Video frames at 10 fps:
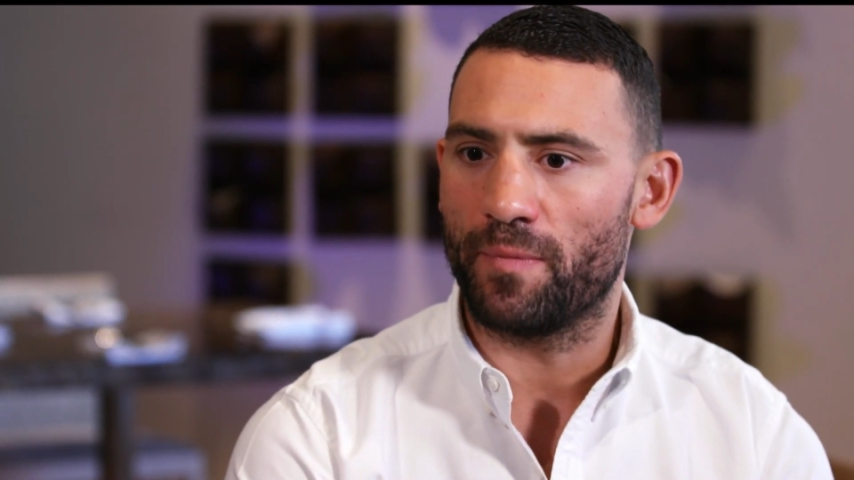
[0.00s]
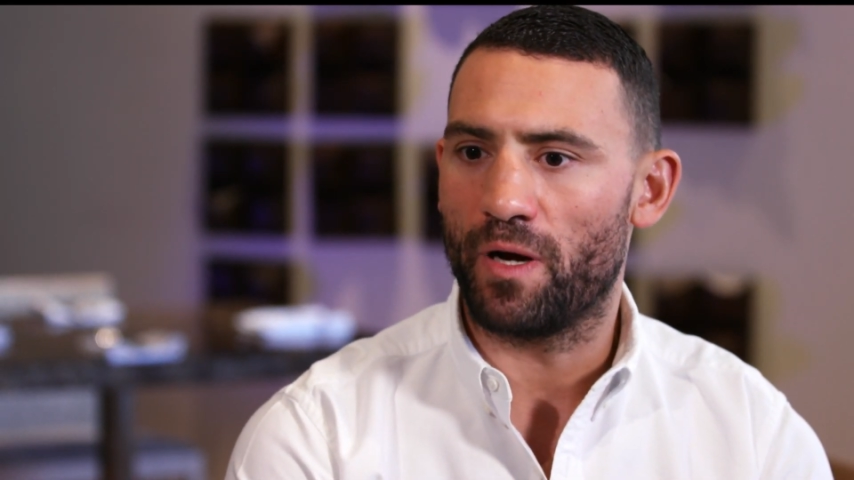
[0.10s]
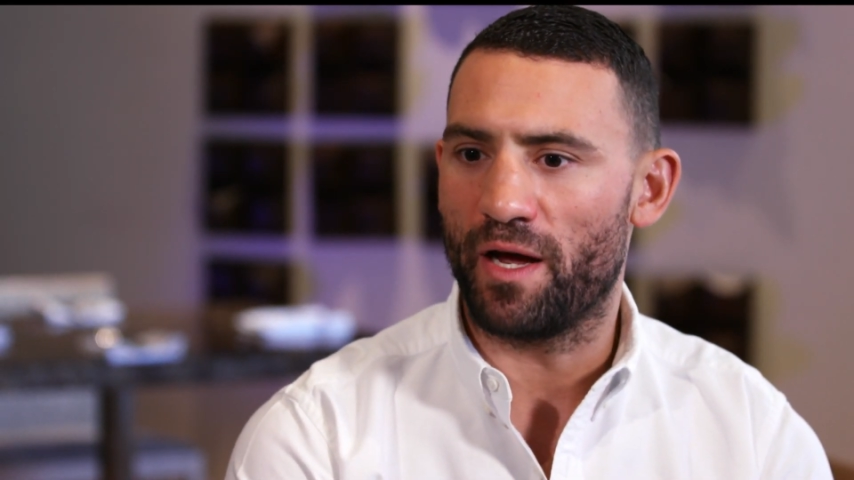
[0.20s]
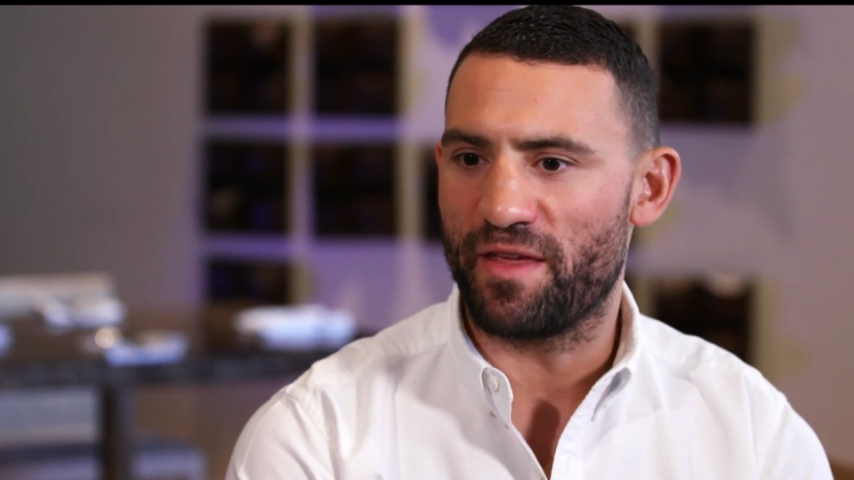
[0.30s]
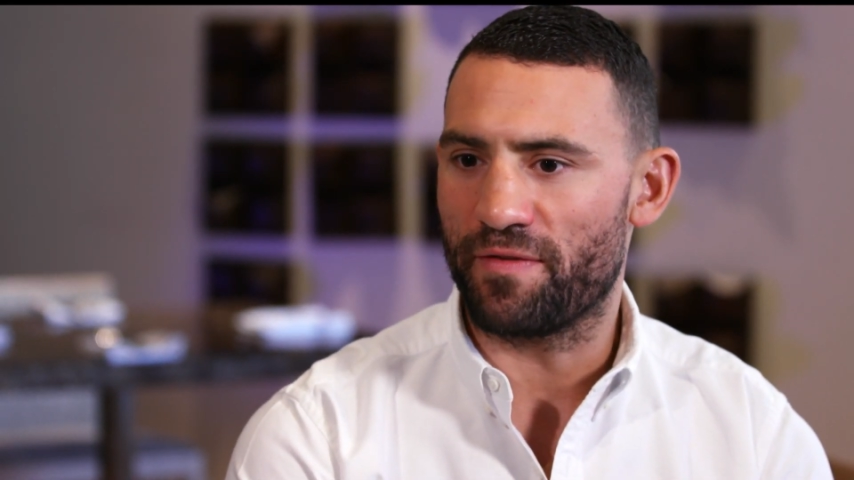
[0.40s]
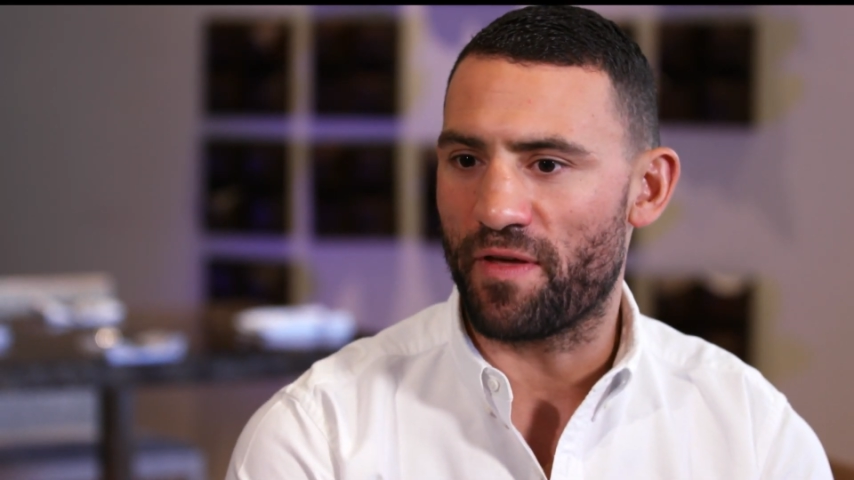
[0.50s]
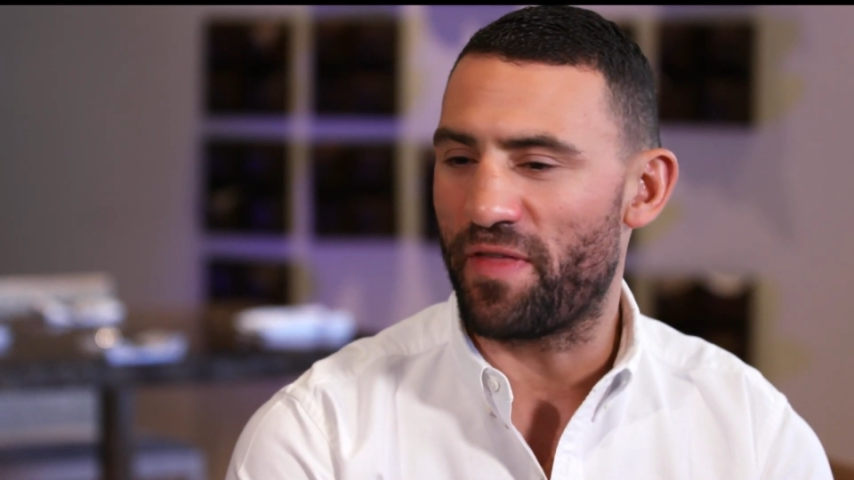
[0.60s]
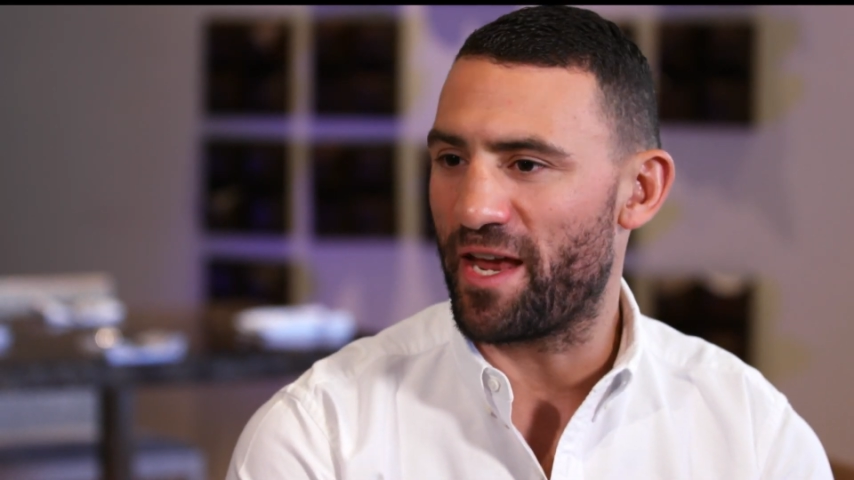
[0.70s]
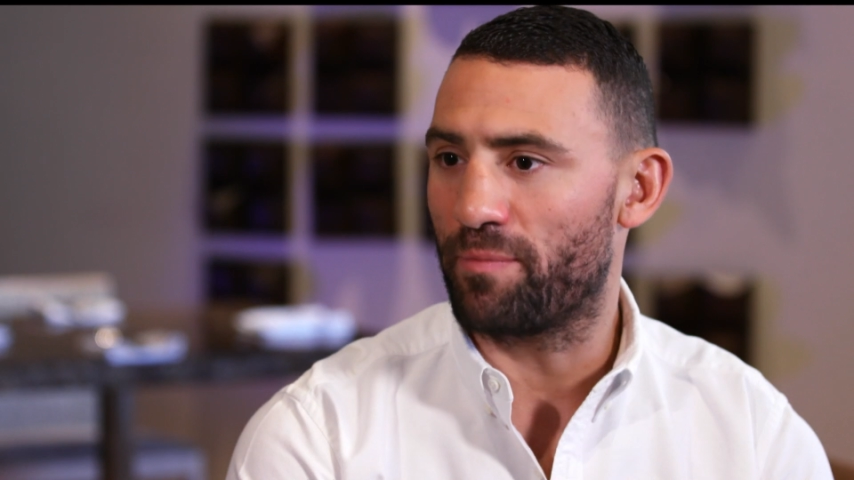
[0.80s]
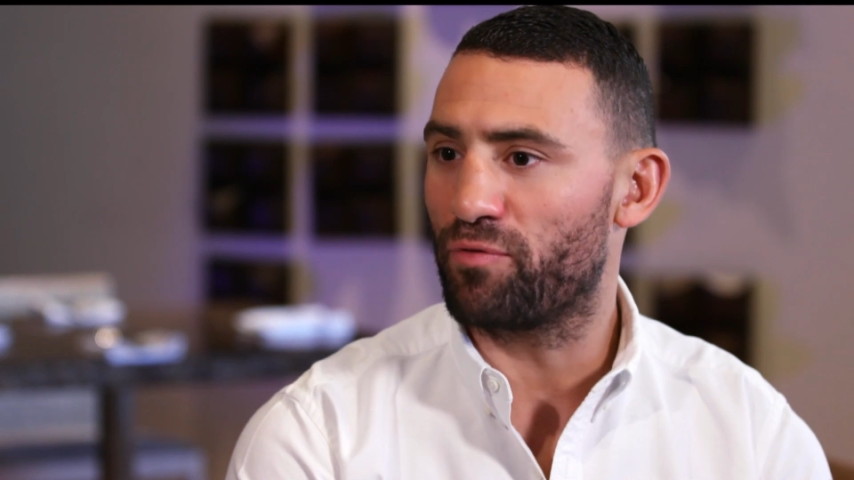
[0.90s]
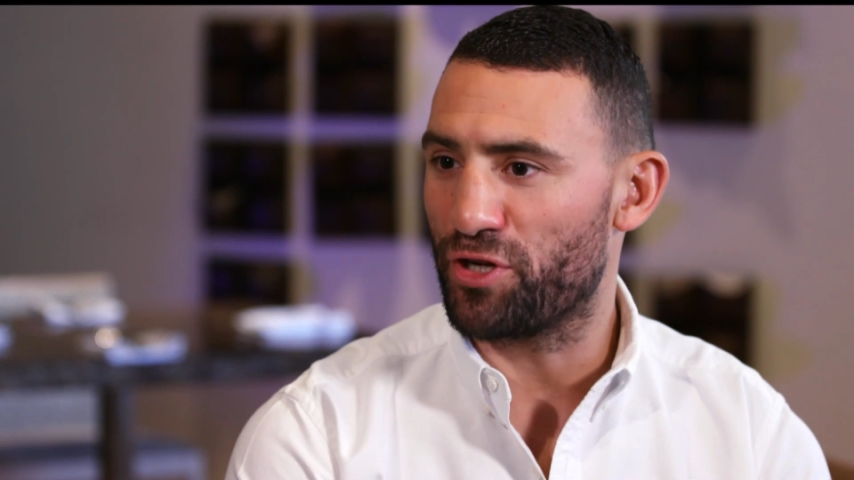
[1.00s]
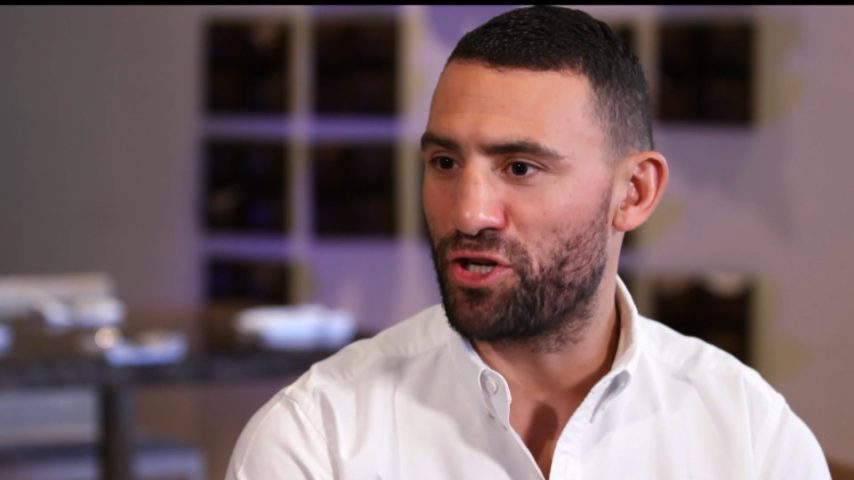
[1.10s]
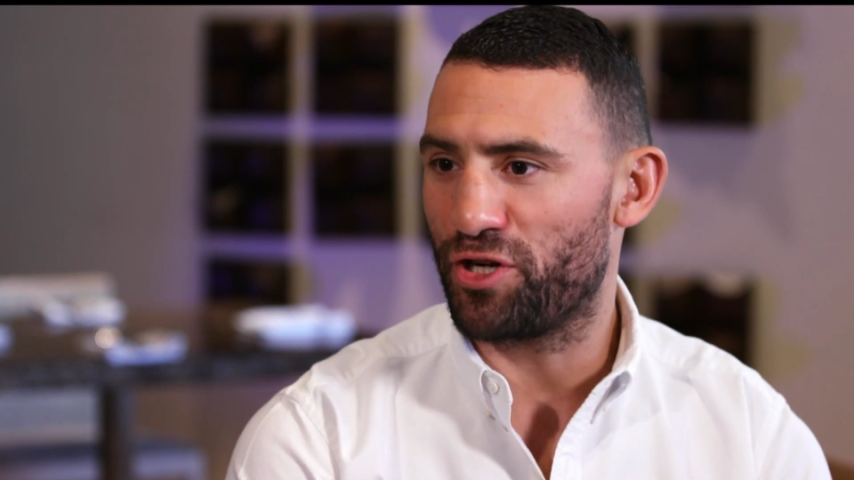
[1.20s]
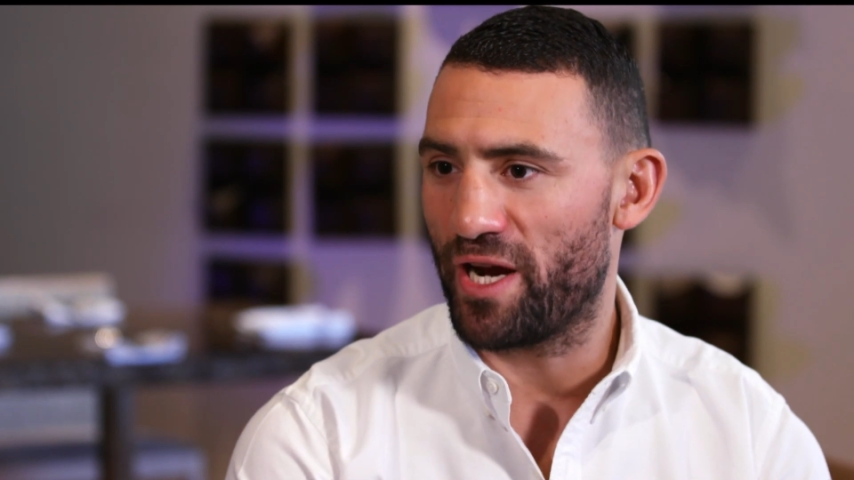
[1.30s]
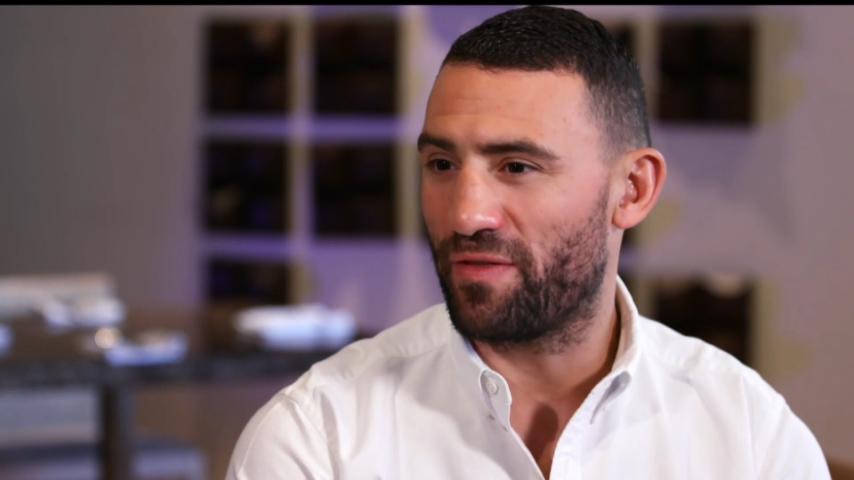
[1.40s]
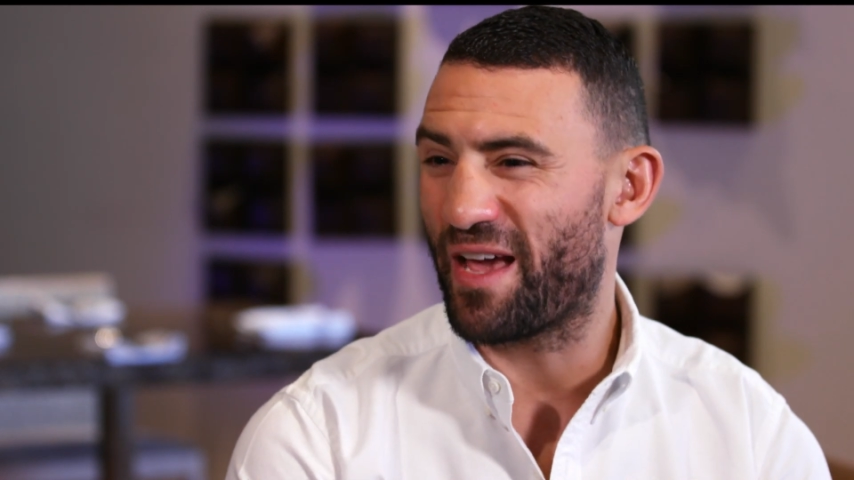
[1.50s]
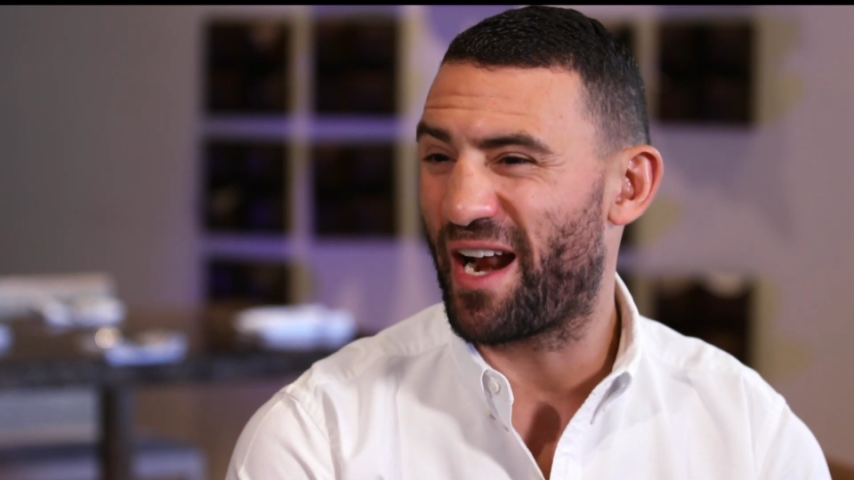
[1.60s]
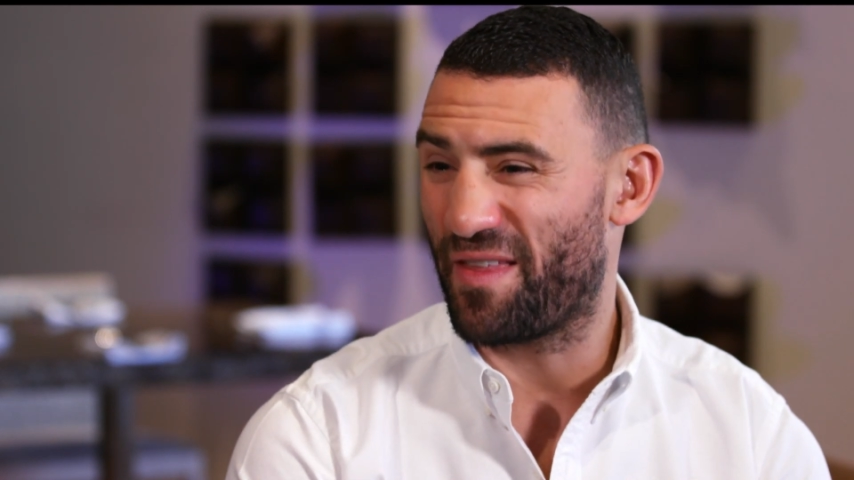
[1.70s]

I think that they appreciate that.